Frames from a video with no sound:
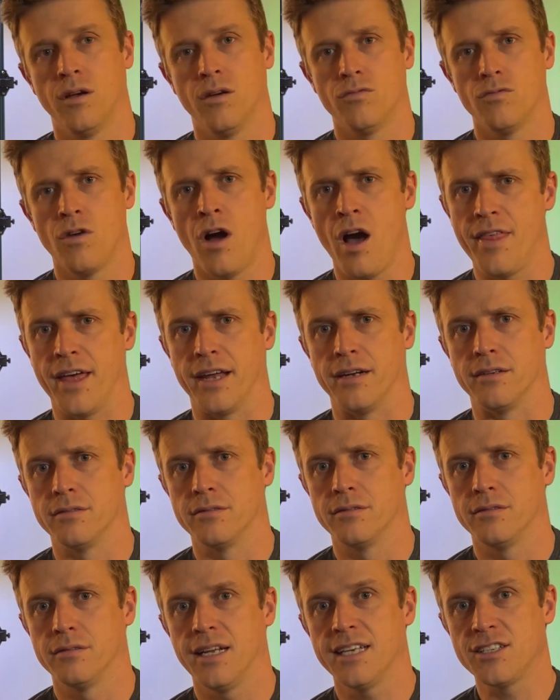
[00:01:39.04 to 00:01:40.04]
Right then,
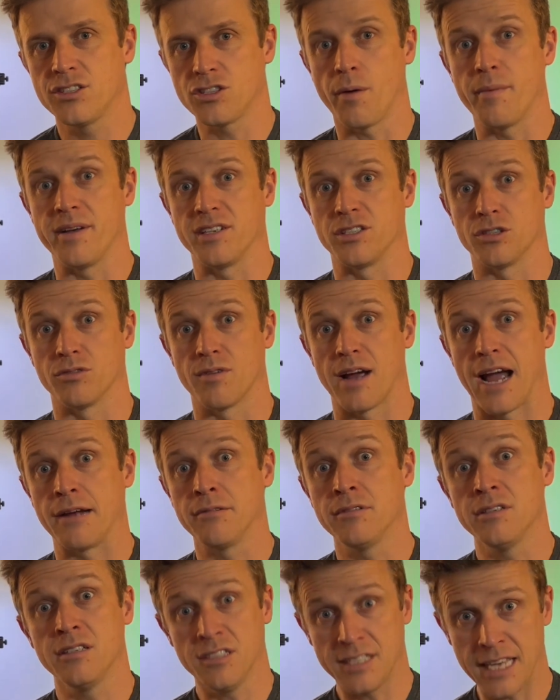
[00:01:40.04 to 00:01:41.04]
let's stop messing around,
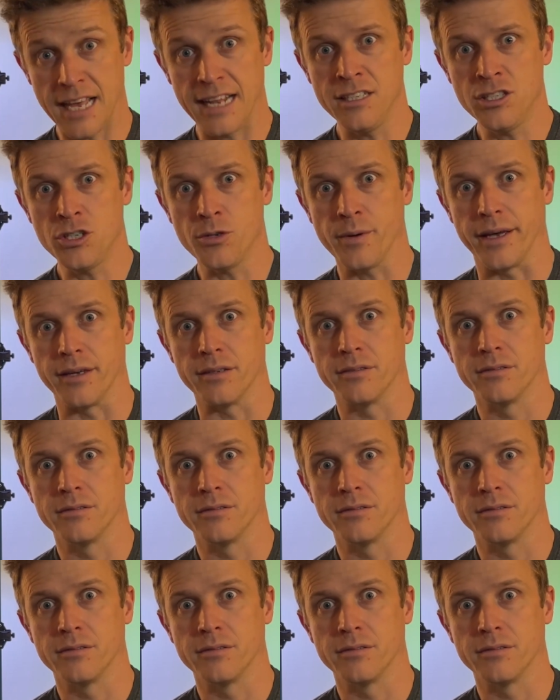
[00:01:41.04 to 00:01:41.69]
let's get into it.